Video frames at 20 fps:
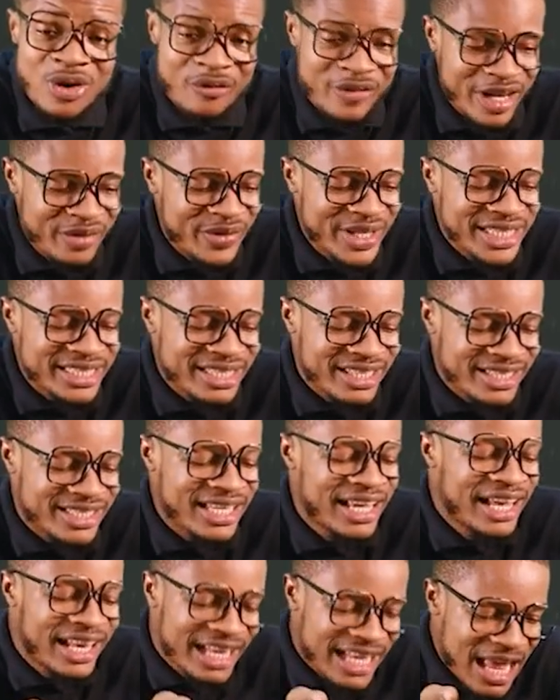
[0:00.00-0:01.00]
of living
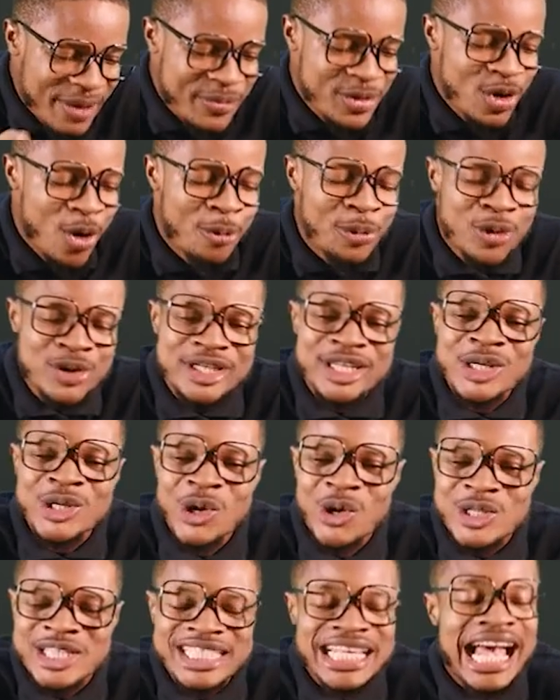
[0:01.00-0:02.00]
things, let me open the
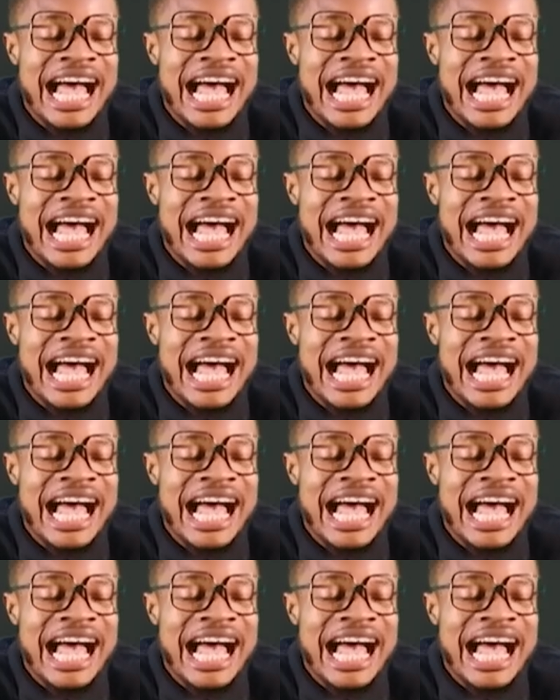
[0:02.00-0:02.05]
notes